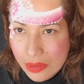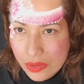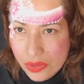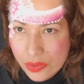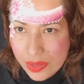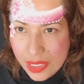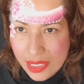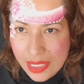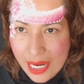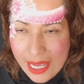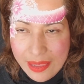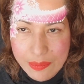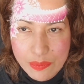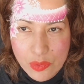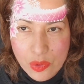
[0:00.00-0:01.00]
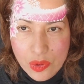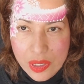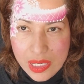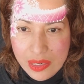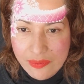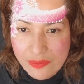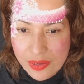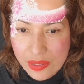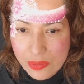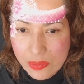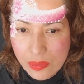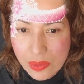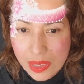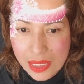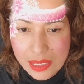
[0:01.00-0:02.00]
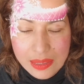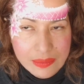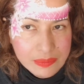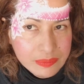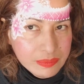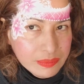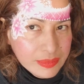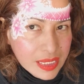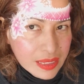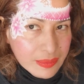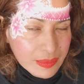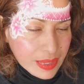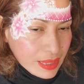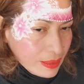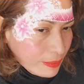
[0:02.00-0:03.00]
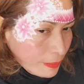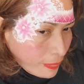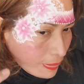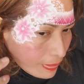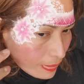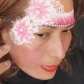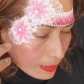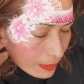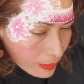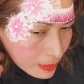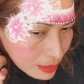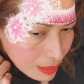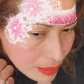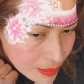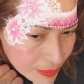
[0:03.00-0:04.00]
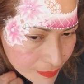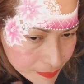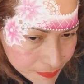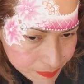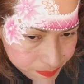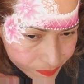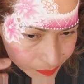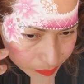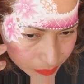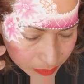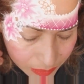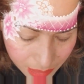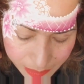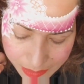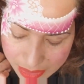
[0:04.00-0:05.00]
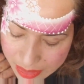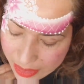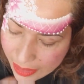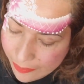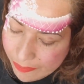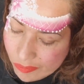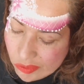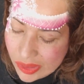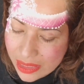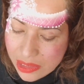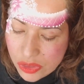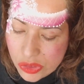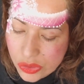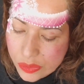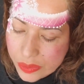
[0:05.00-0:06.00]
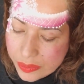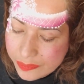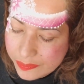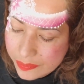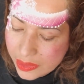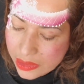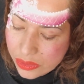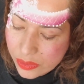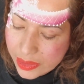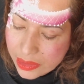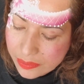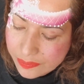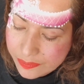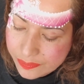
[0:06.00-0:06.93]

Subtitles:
You can add more if you want, maybe. Let me see. Let's do it.